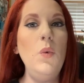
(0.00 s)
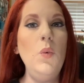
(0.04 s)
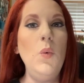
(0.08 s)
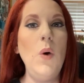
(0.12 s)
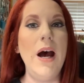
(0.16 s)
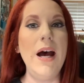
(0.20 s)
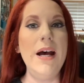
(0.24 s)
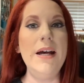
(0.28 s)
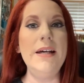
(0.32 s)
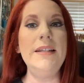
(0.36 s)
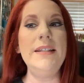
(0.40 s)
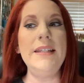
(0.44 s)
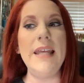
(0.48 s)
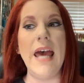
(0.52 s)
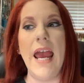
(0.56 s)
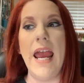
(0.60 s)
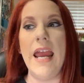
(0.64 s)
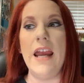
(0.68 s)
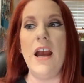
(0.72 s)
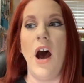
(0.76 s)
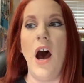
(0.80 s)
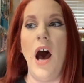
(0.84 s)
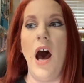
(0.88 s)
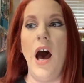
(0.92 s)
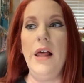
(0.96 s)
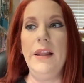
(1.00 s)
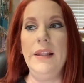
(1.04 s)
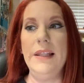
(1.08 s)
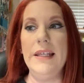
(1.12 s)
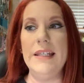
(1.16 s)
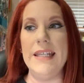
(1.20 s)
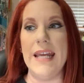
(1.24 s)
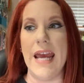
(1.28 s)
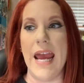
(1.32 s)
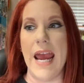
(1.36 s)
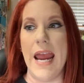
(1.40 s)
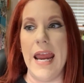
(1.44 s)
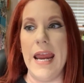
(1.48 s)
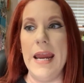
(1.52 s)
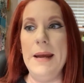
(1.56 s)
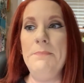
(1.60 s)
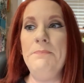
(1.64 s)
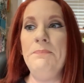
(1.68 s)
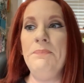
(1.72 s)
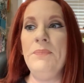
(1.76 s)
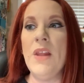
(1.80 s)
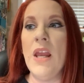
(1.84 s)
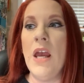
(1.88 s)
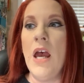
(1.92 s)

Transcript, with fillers: was a holiday,